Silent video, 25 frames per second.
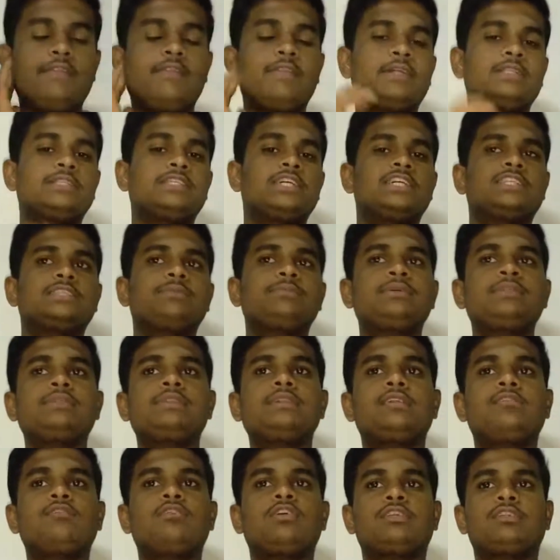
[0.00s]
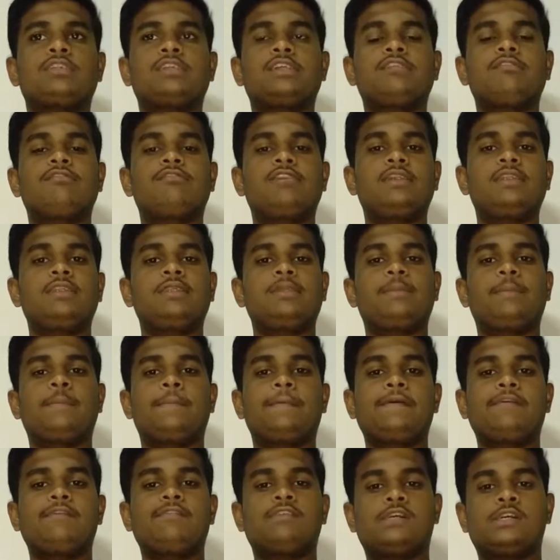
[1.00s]
the judgment that was
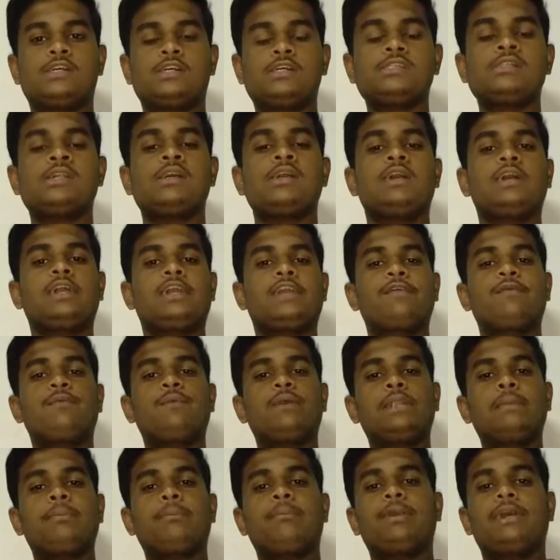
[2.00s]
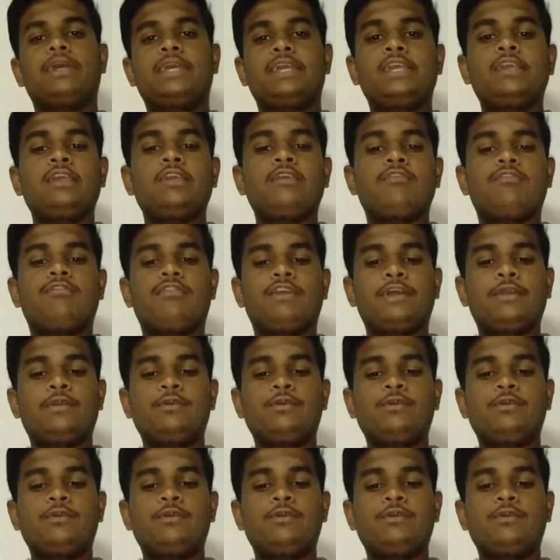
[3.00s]
given by 5